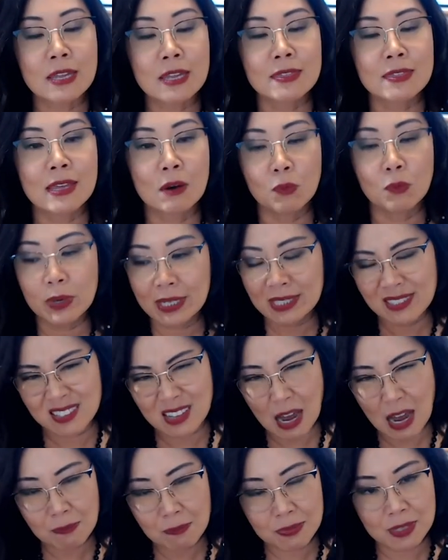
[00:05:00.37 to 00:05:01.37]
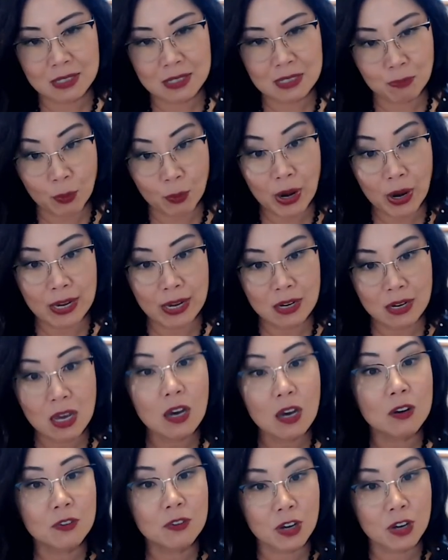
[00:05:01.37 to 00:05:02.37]
that we can stop the spread
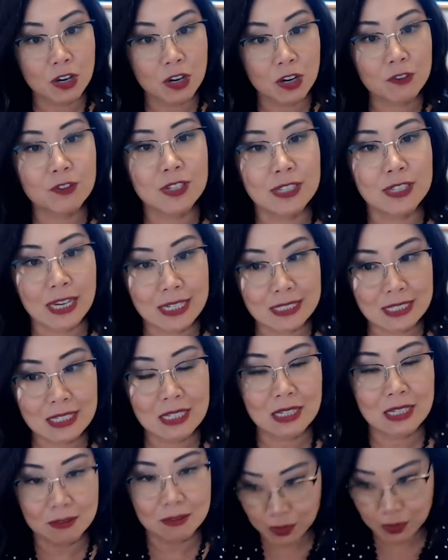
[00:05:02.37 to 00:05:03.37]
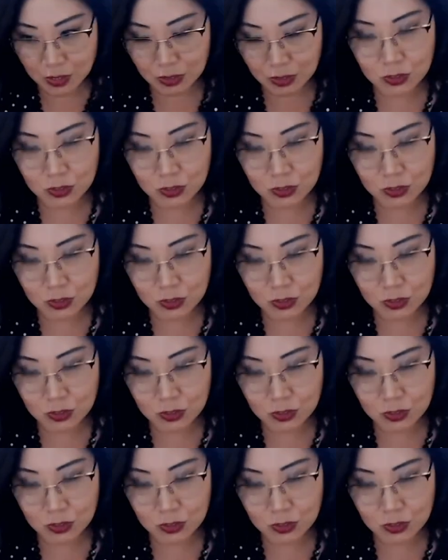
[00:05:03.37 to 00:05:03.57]
of COVID 19